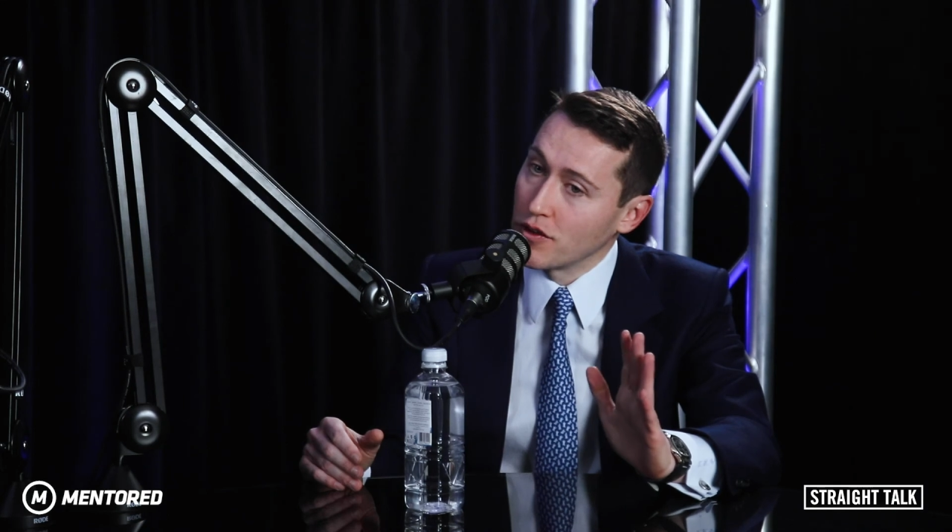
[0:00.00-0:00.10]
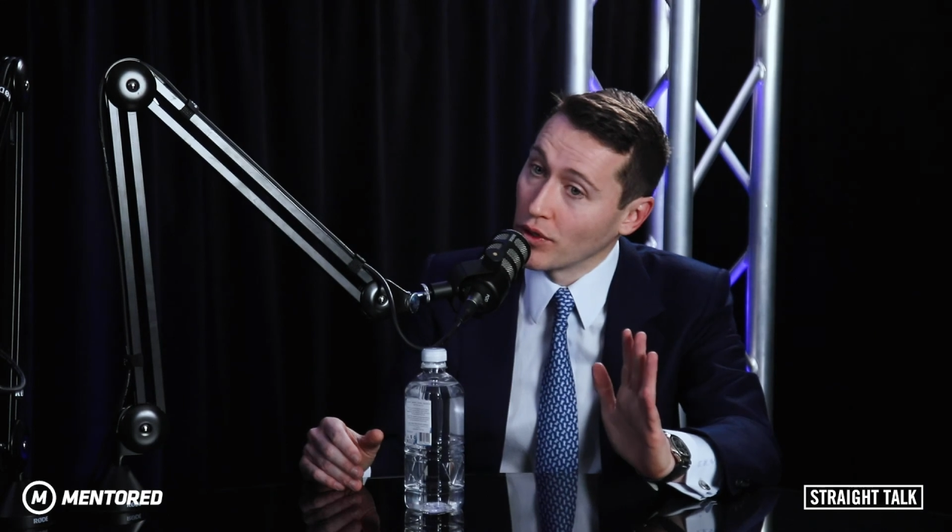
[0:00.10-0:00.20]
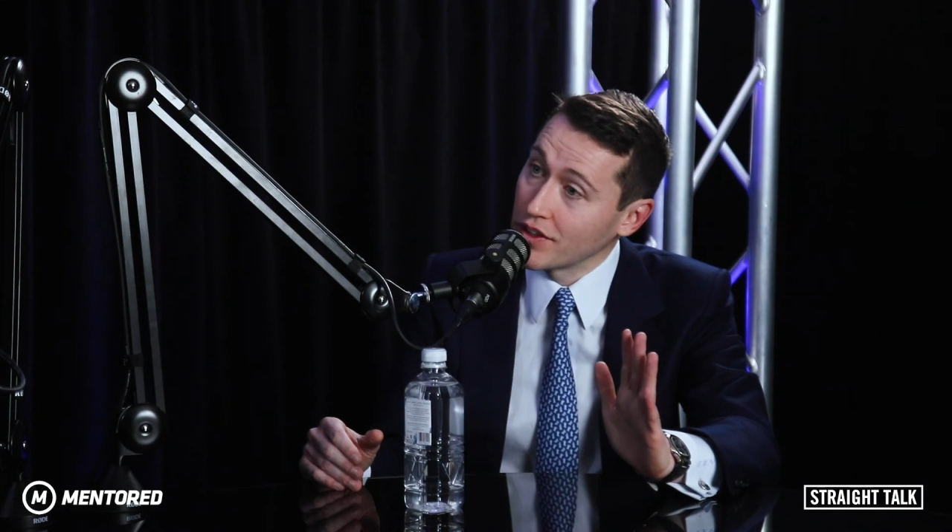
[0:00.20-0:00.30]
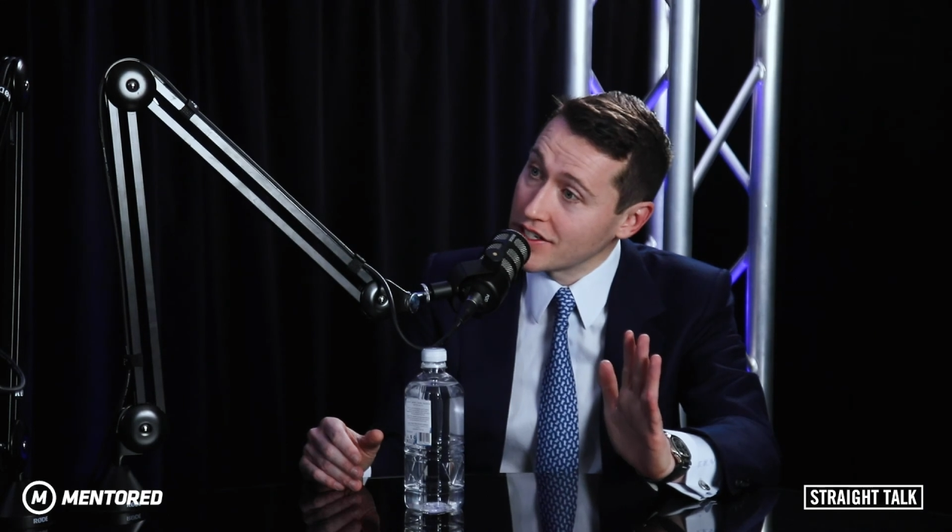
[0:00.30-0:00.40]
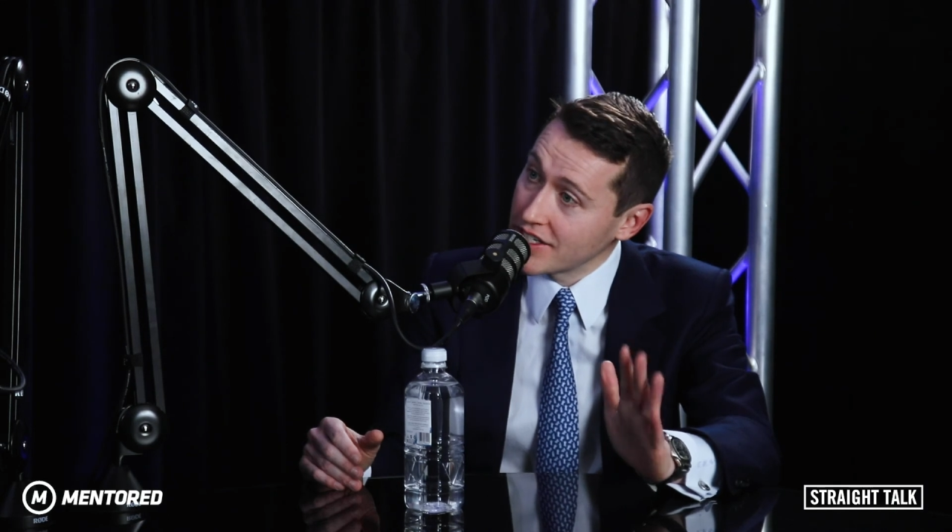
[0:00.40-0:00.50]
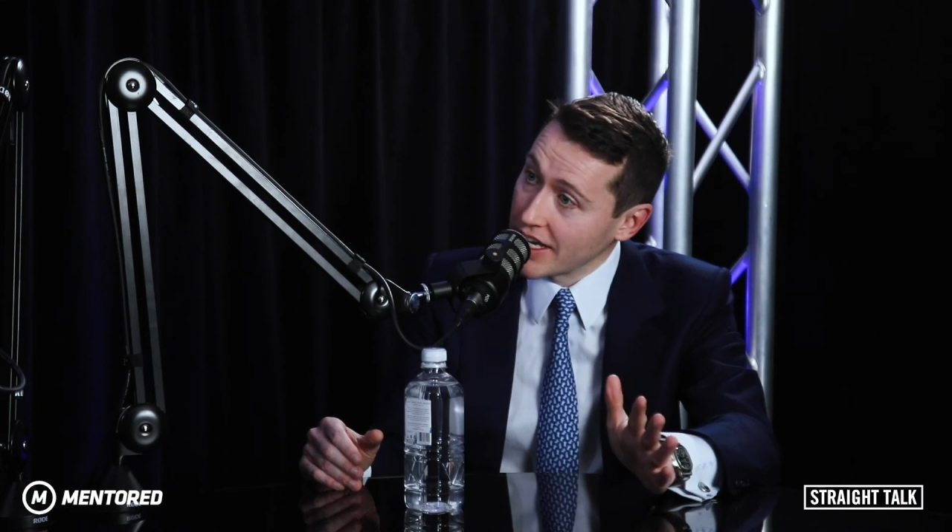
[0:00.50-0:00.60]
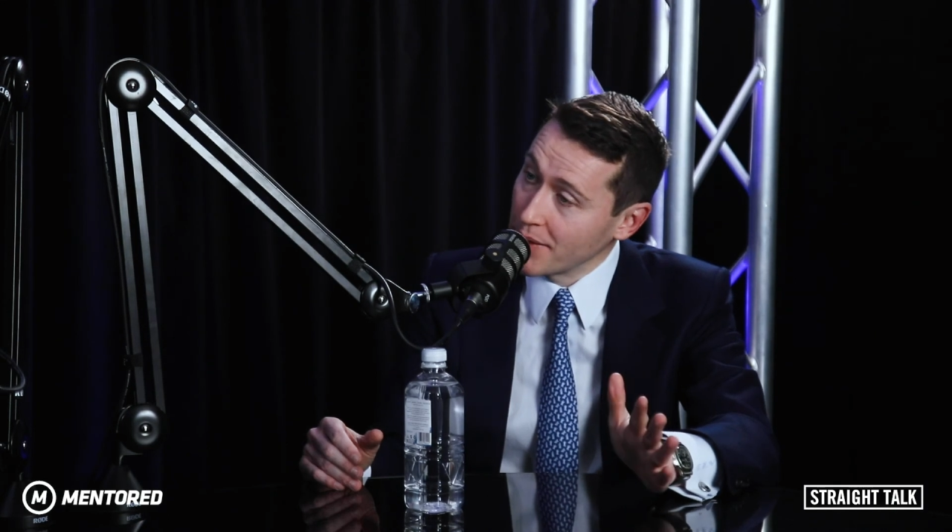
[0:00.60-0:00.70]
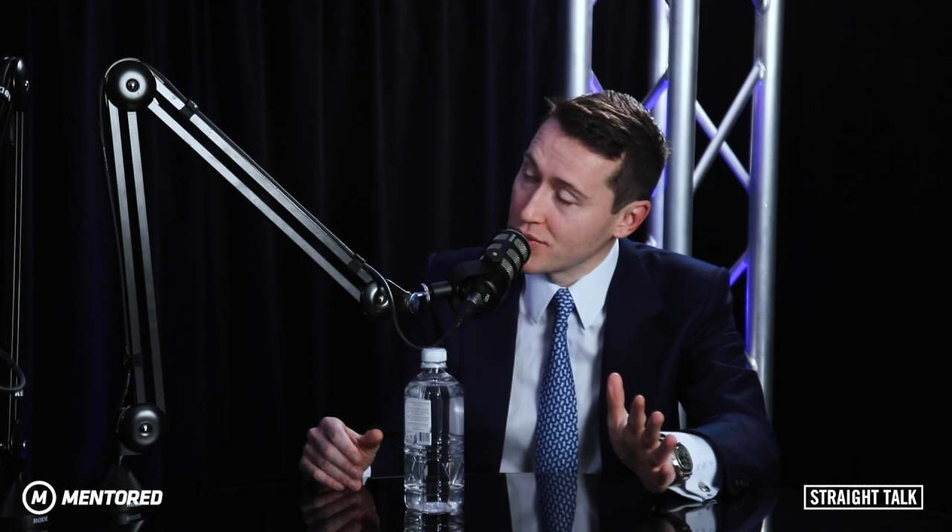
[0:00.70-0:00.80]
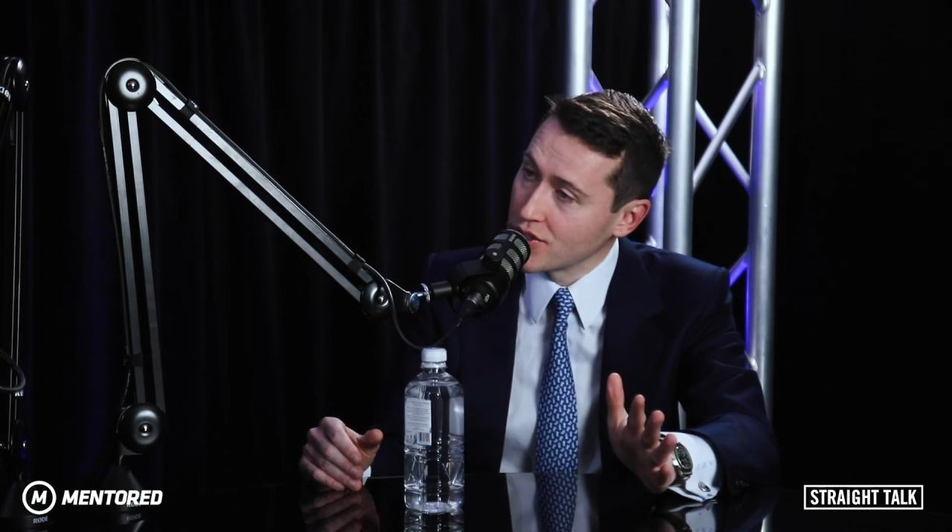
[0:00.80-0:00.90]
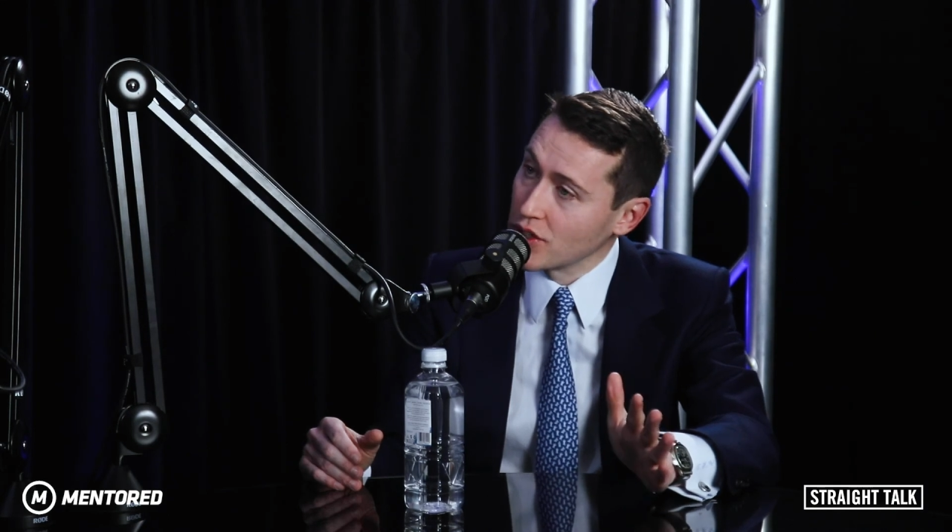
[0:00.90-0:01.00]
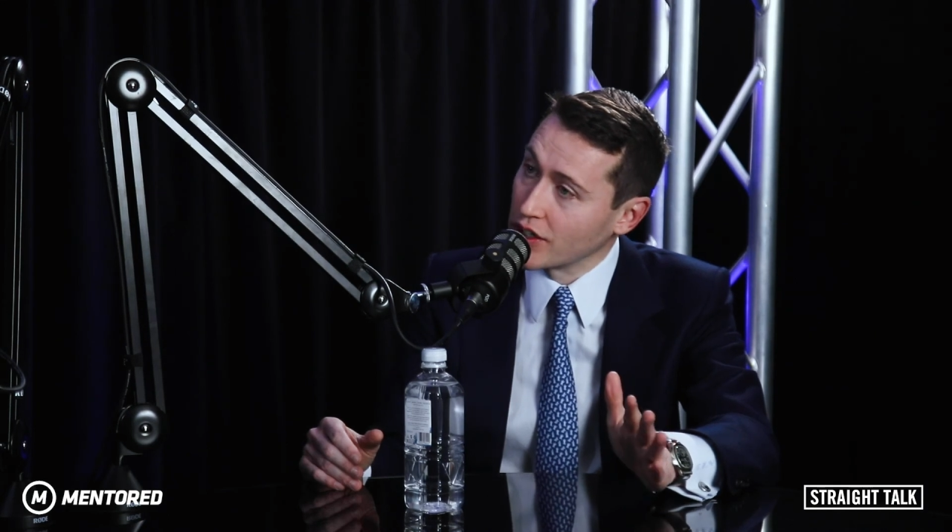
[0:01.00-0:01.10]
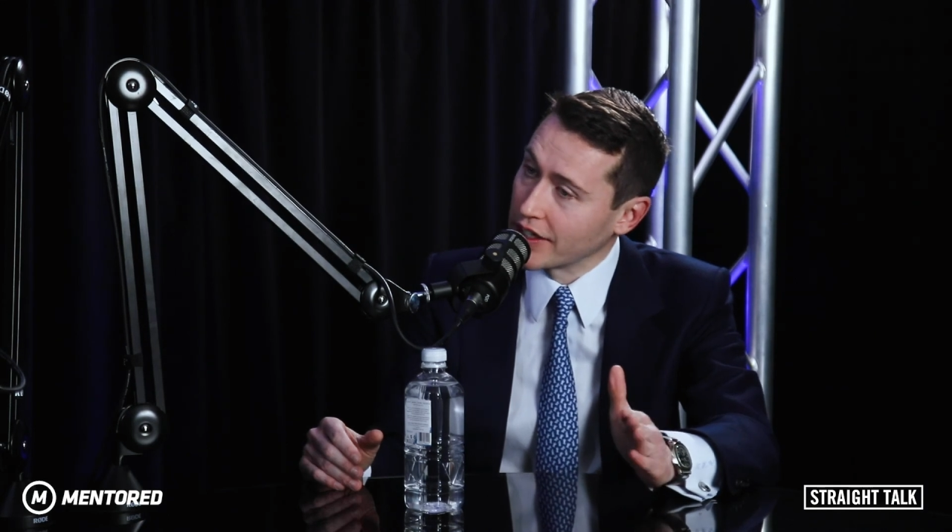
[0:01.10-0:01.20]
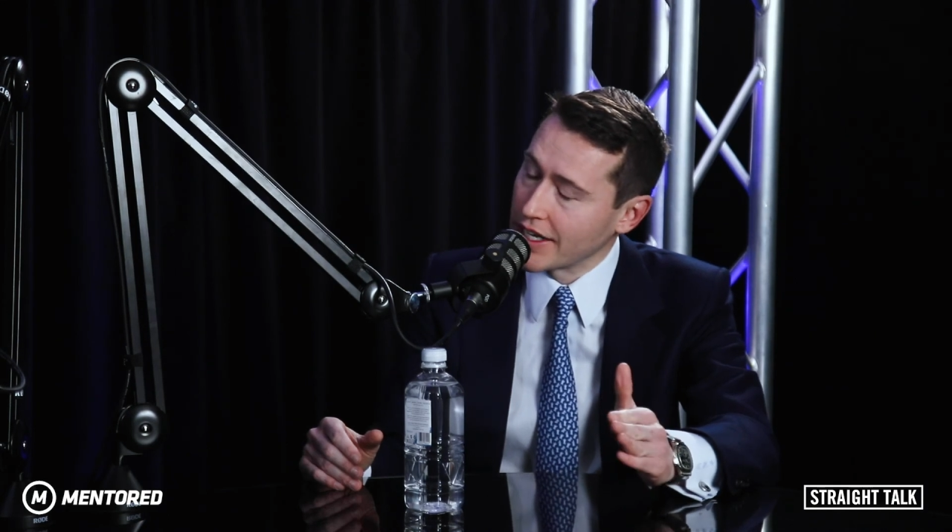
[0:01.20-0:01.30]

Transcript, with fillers: if you want the tips, you yep.